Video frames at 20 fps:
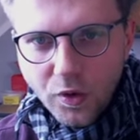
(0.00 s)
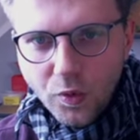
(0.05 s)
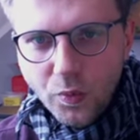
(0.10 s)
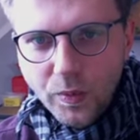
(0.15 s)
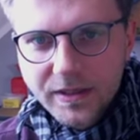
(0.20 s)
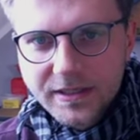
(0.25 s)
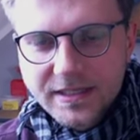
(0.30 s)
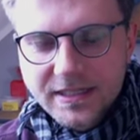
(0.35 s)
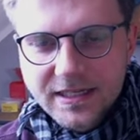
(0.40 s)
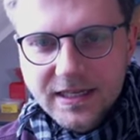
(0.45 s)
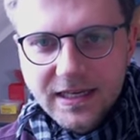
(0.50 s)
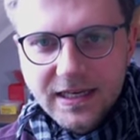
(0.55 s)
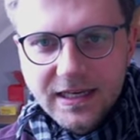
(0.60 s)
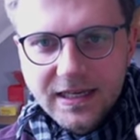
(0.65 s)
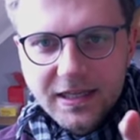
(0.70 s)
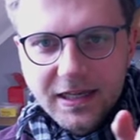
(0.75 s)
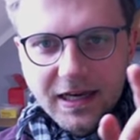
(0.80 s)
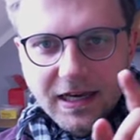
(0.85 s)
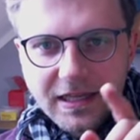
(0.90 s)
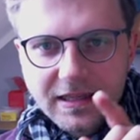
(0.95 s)
we see
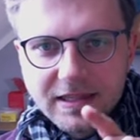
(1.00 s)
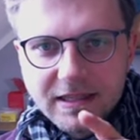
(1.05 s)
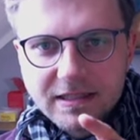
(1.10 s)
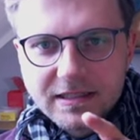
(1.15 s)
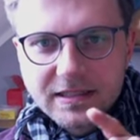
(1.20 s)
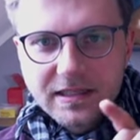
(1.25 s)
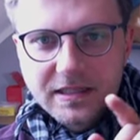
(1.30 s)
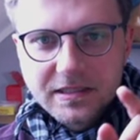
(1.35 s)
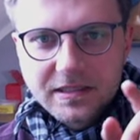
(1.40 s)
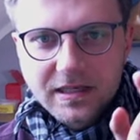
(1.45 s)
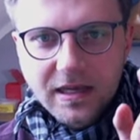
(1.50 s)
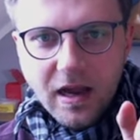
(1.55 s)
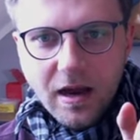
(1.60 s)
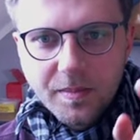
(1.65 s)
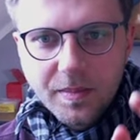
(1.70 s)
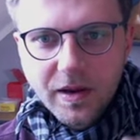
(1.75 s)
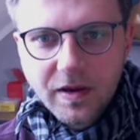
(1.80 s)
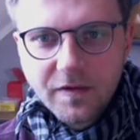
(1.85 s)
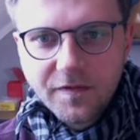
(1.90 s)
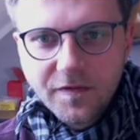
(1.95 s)
that this is
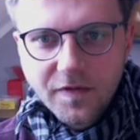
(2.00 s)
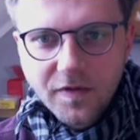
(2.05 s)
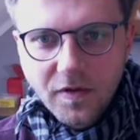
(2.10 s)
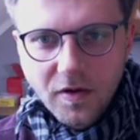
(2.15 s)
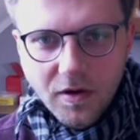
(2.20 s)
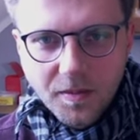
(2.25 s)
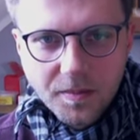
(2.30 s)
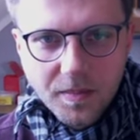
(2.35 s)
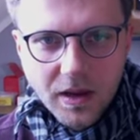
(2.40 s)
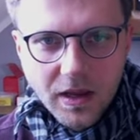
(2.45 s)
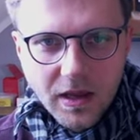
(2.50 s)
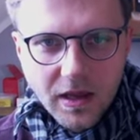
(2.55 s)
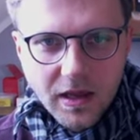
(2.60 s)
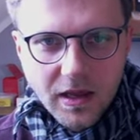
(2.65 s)
coming from,